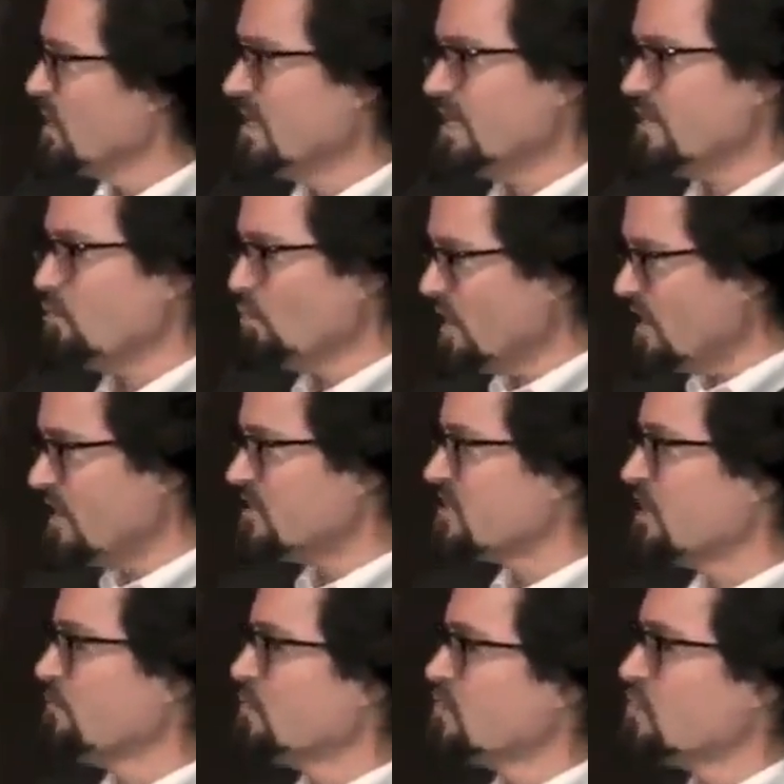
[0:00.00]
Really, we
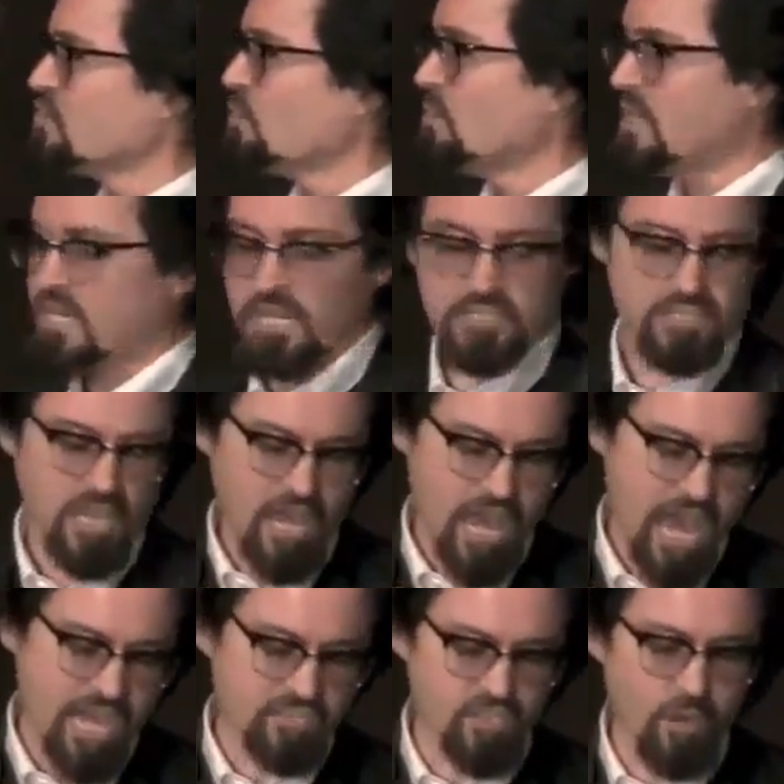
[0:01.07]
need civil disobedience.
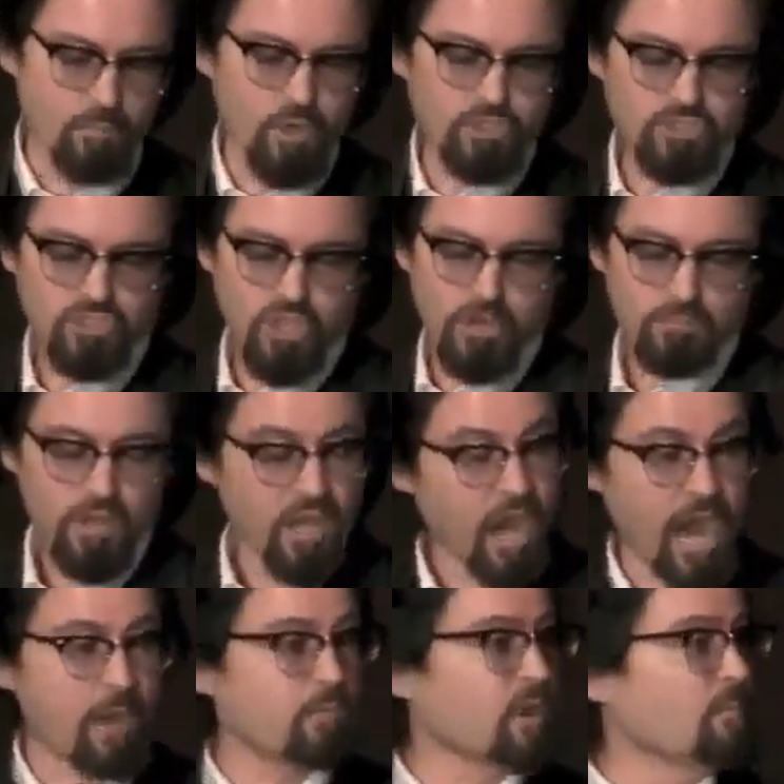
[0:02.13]
As a
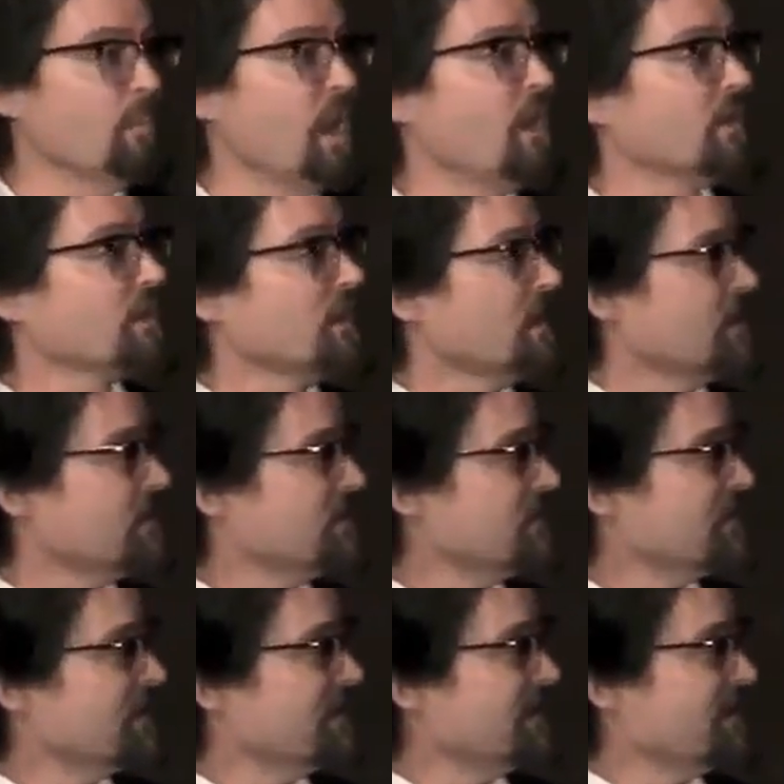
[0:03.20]
Muslim, I'm an American.
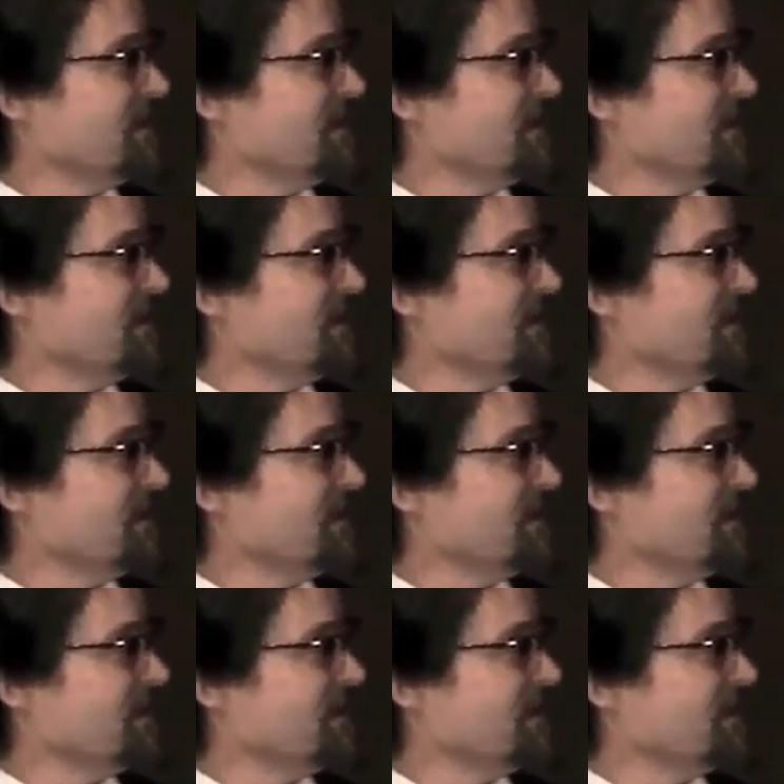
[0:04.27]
